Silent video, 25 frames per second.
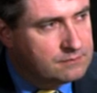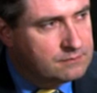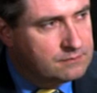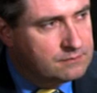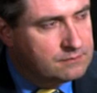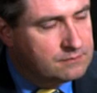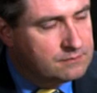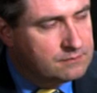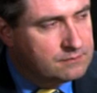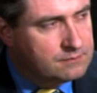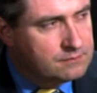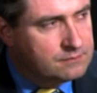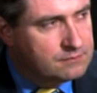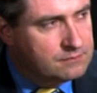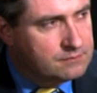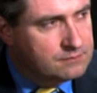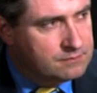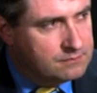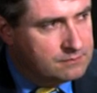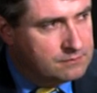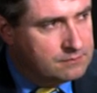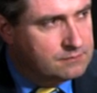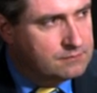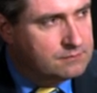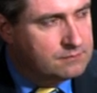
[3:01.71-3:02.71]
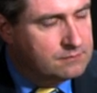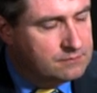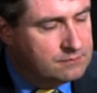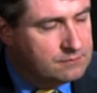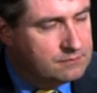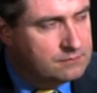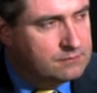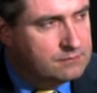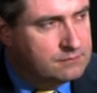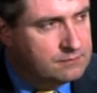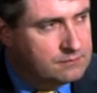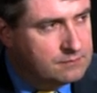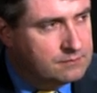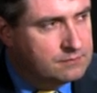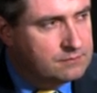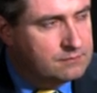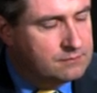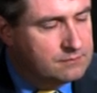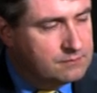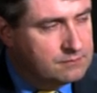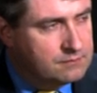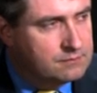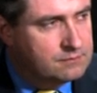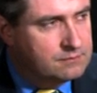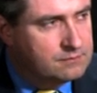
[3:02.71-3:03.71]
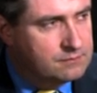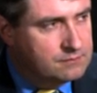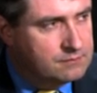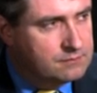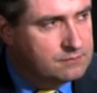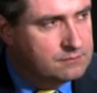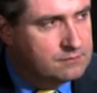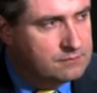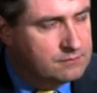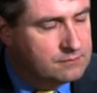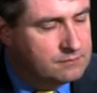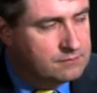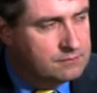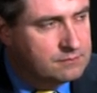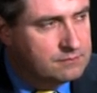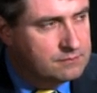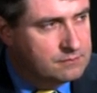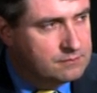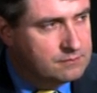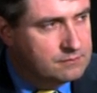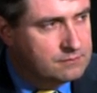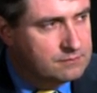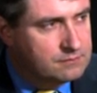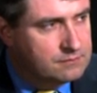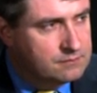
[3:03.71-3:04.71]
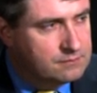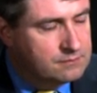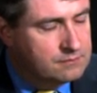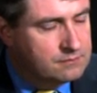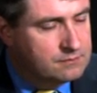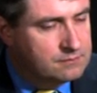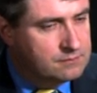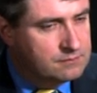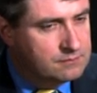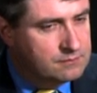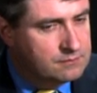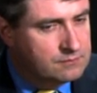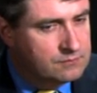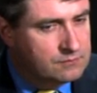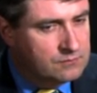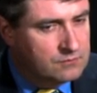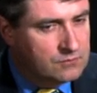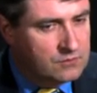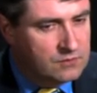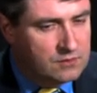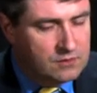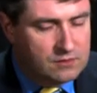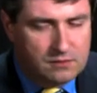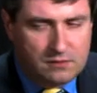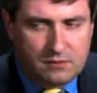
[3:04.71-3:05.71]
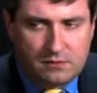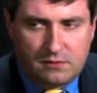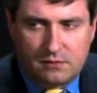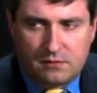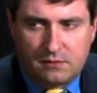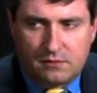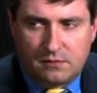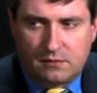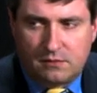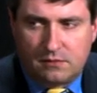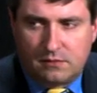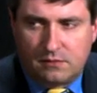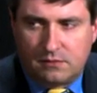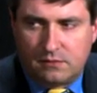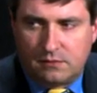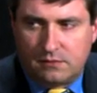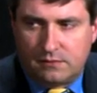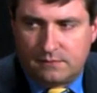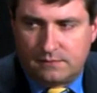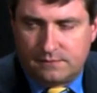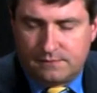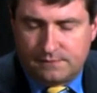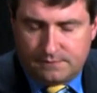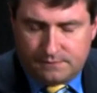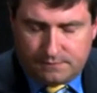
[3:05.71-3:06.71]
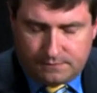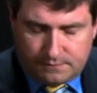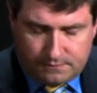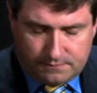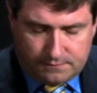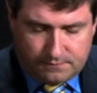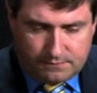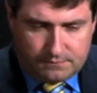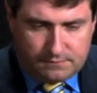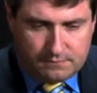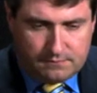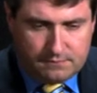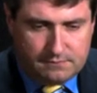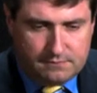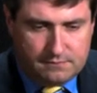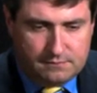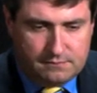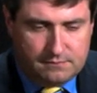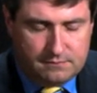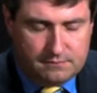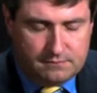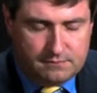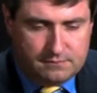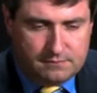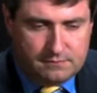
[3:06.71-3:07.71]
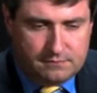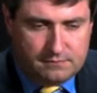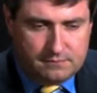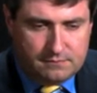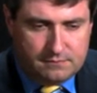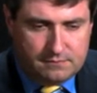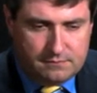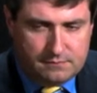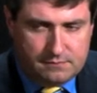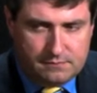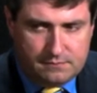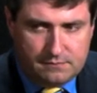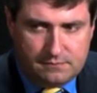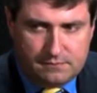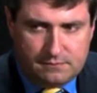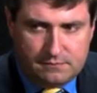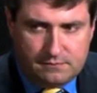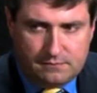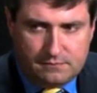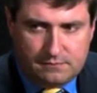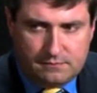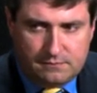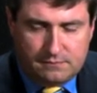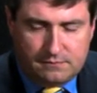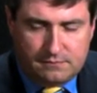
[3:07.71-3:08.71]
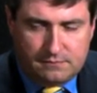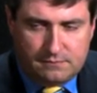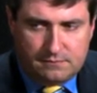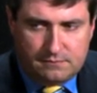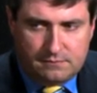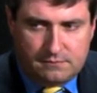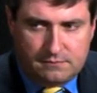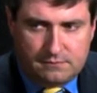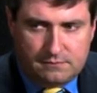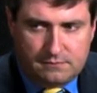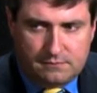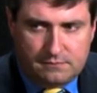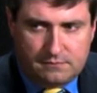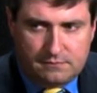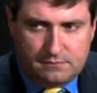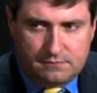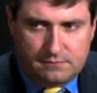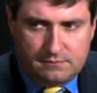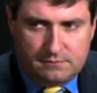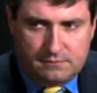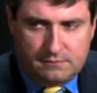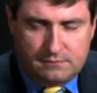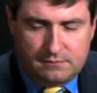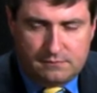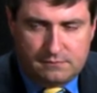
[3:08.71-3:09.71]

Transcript: No words are spoken by the person on screen.